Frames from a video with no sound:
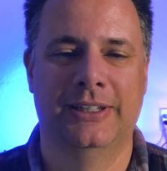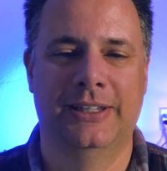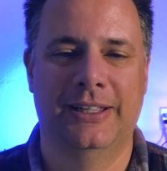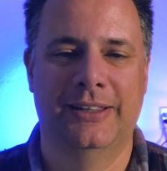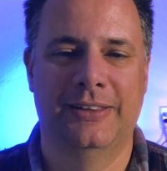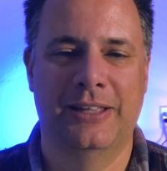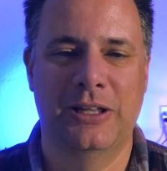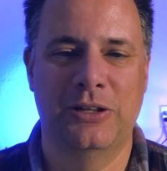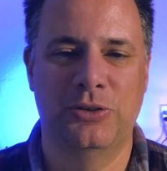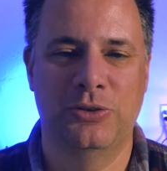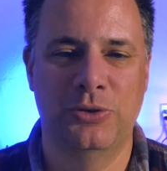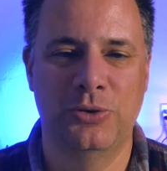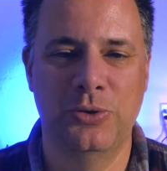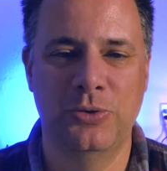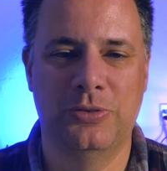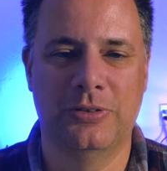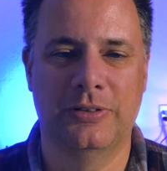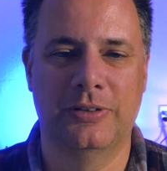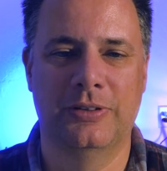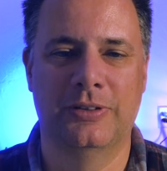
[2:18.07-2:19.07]
that
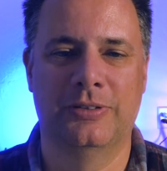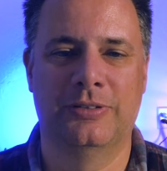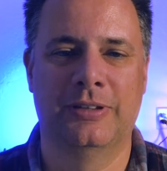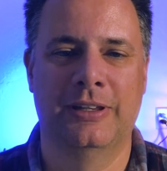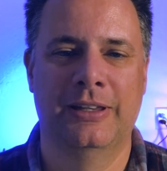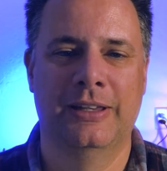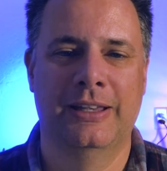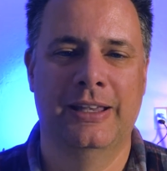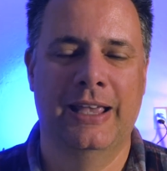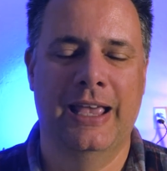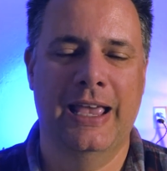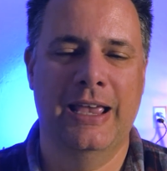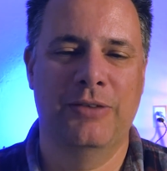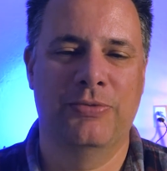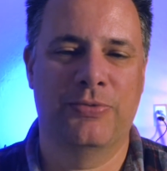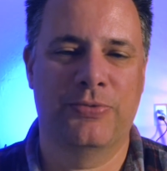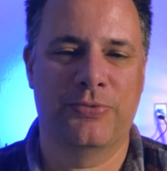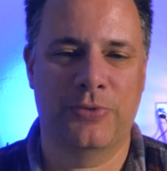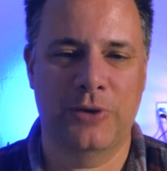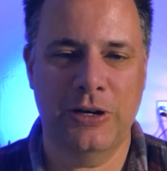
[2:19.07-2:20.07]
uses a
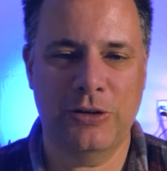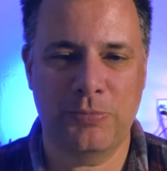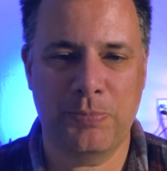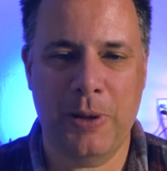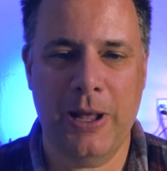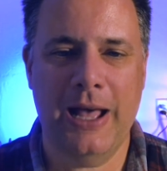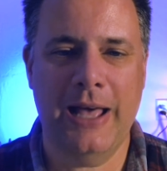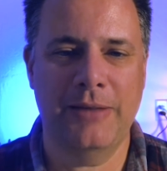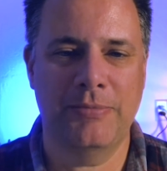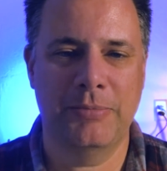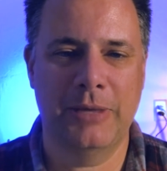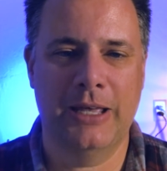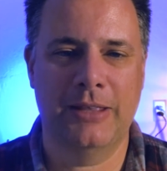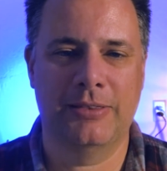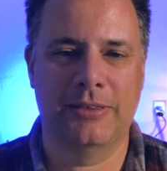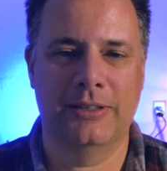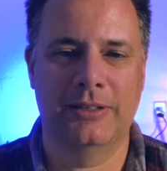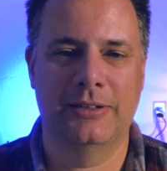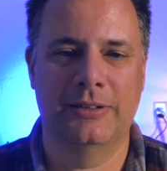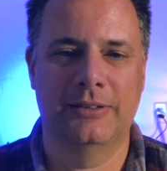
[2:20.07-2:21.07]
French pot
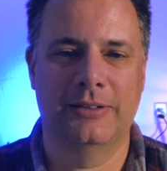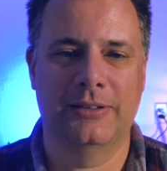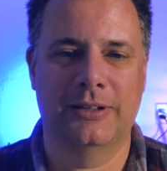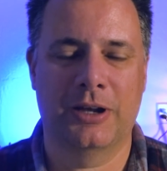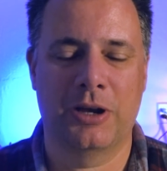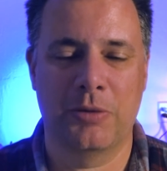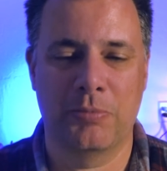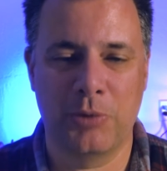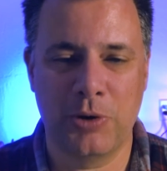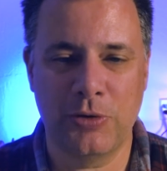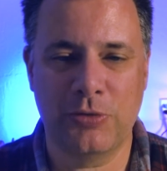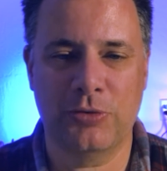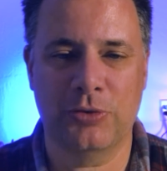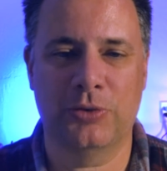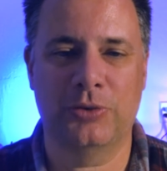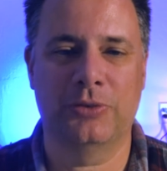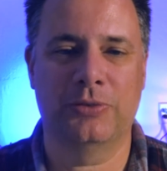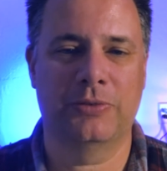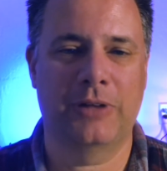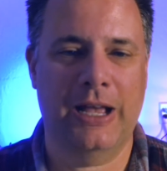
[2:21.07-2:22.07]
method, a
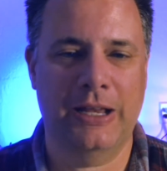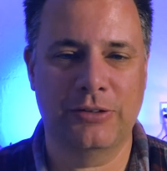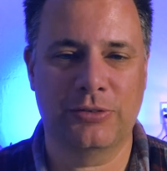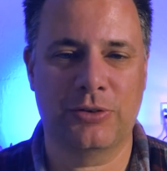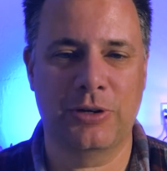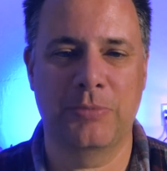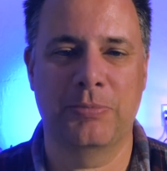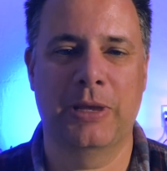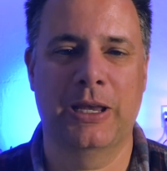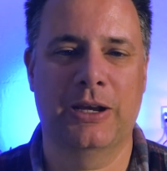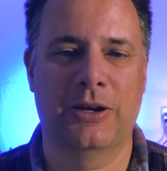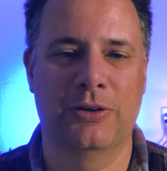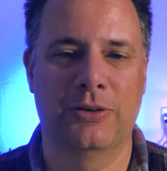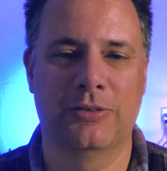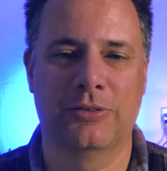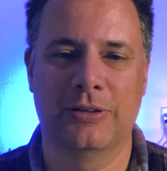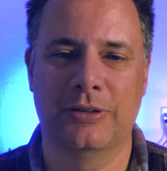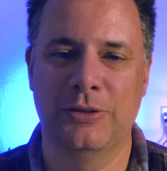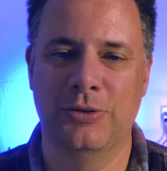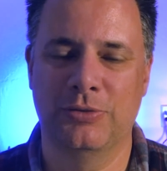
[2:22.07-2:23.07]
commercial ice cream
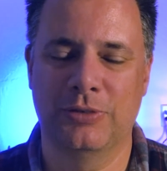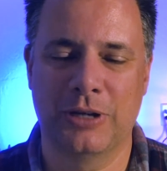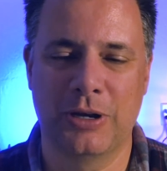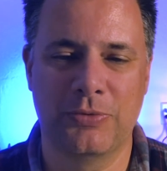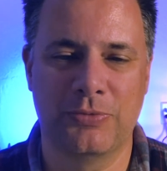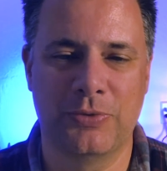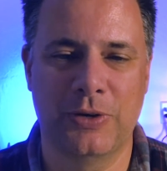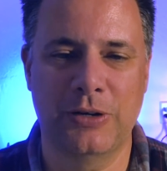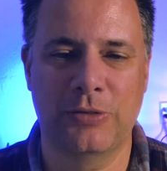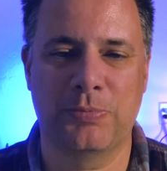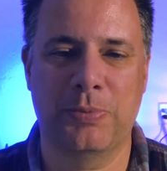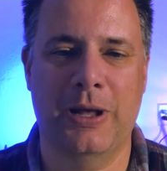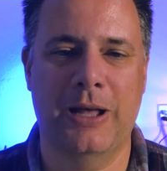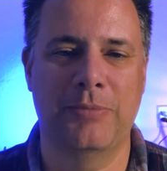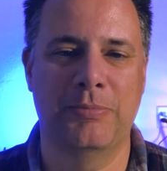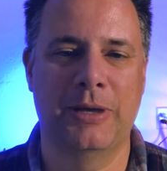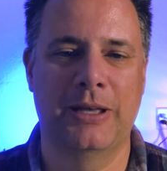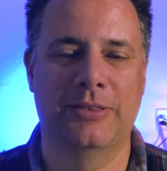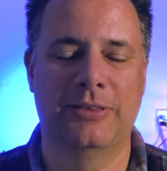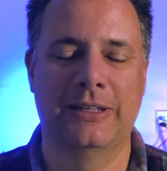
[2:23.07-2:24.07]
makers using a French
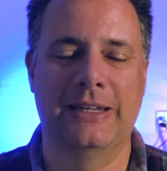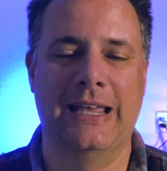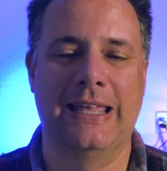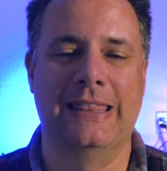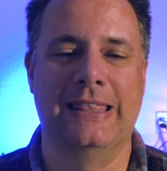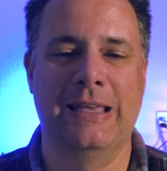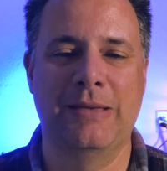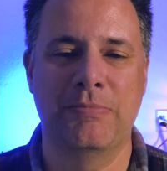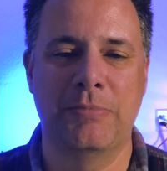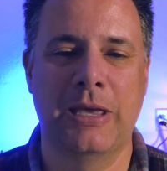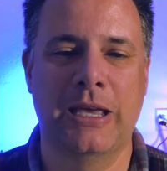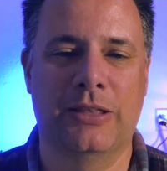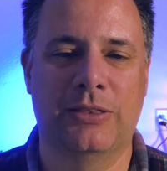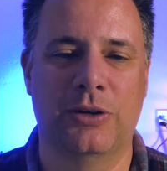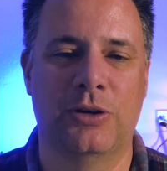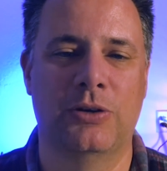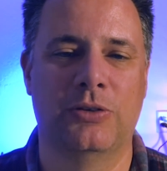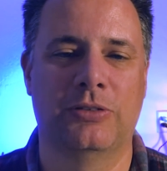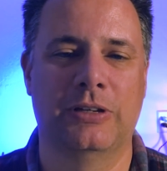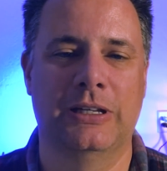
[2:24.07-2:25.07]
pot method, and they make
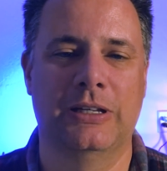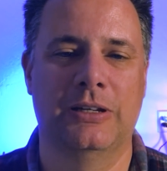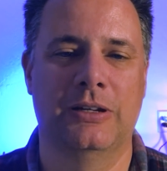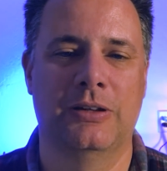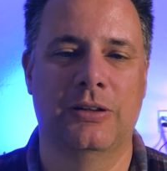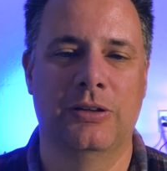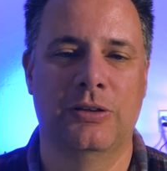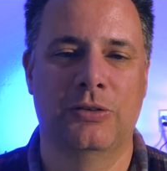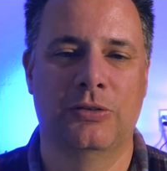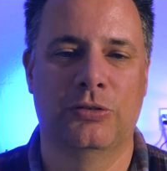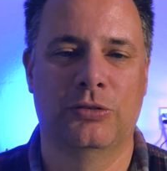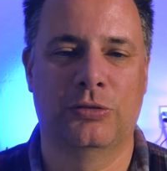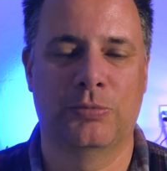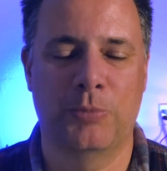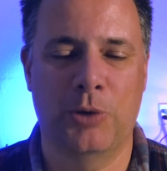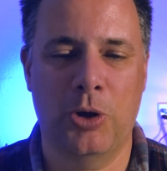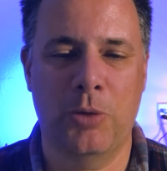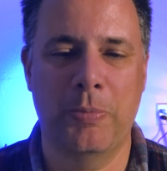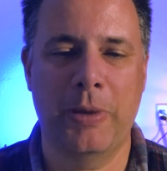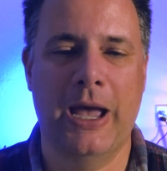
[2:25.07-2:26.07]
theirs in
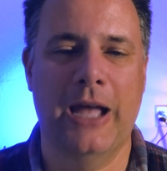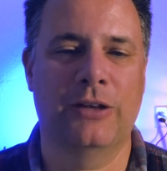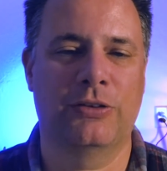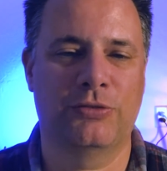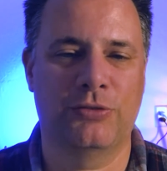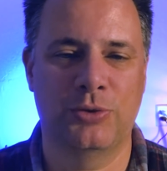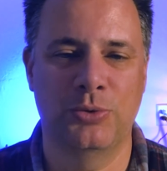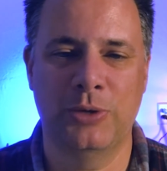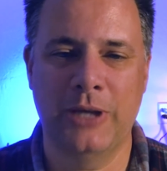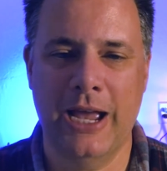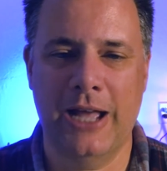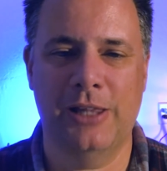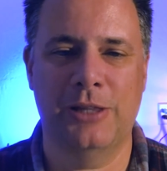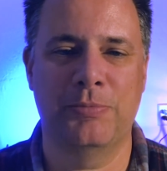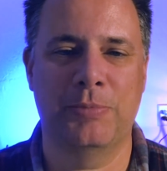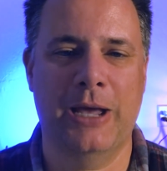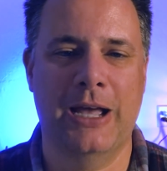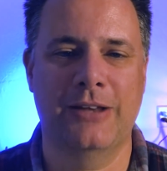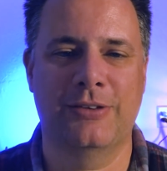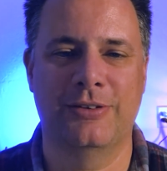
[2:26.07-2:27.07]
small batch, 2 gallon
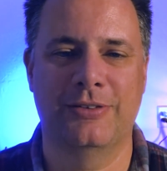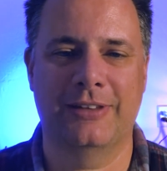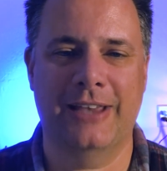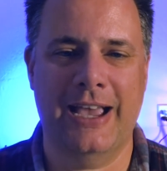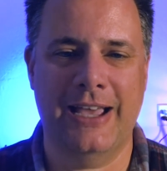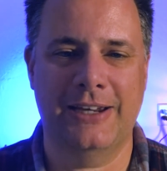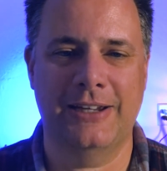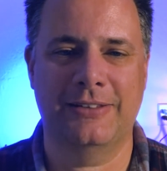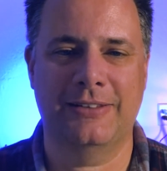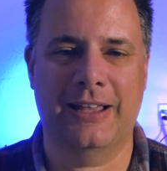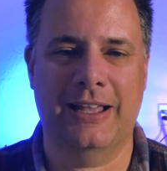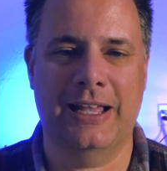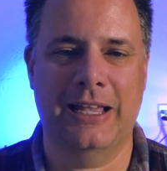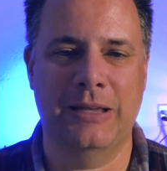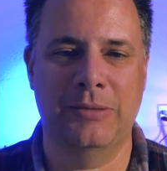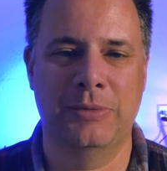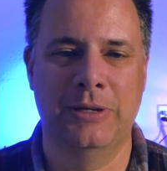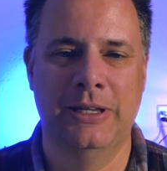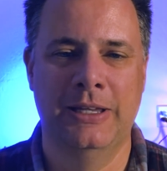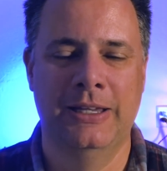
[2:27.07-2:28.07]
batches at a
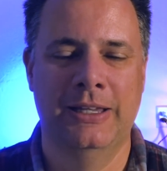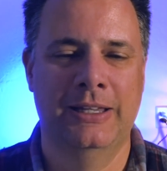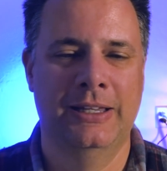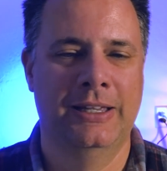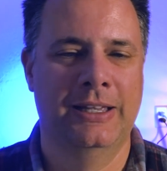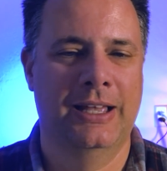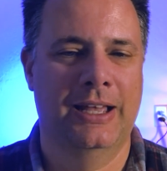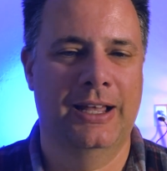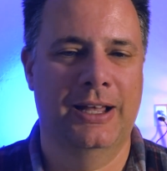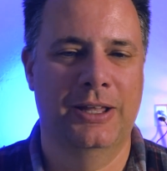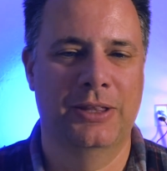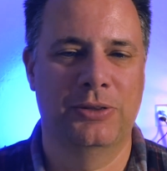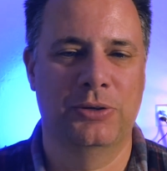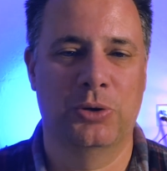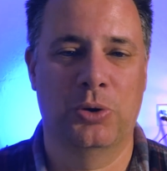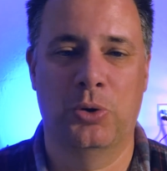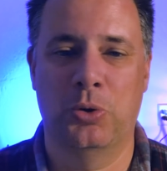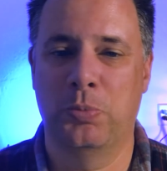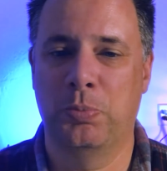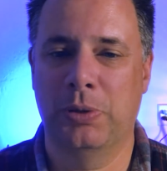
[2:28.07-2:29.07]
time, their
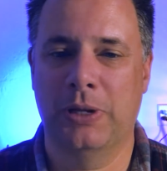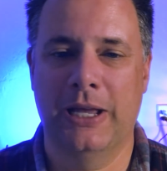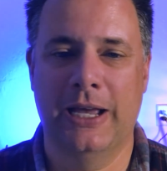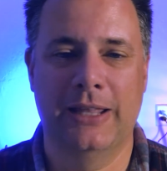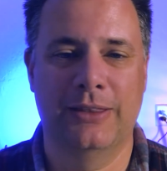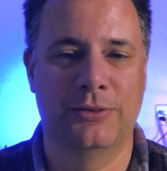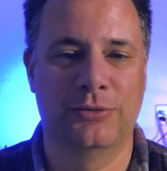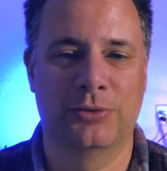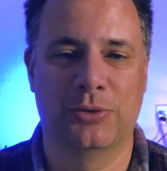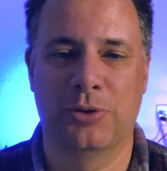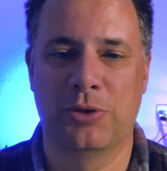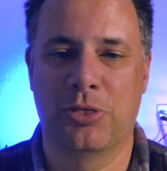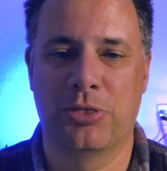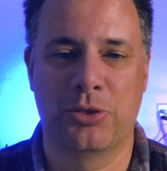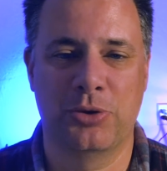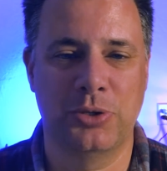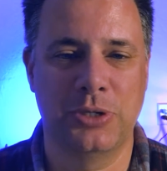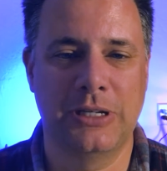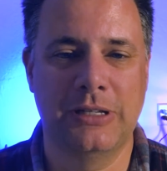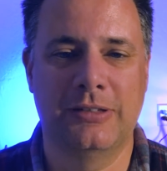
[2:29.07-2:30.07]
whole plant. There's only
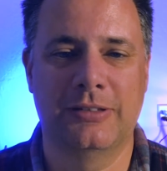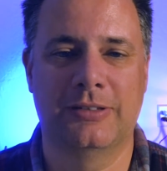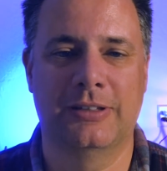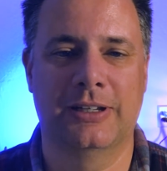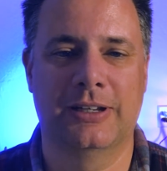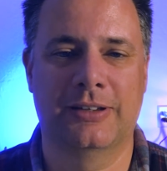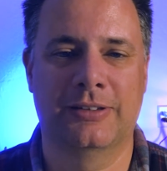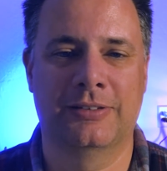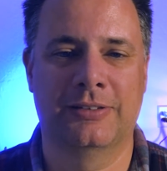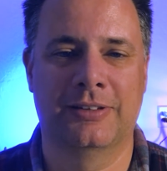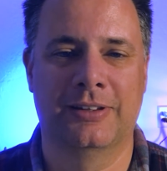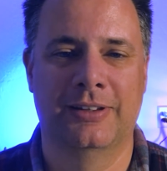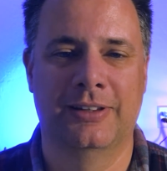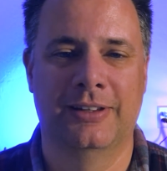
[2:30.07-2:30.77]
36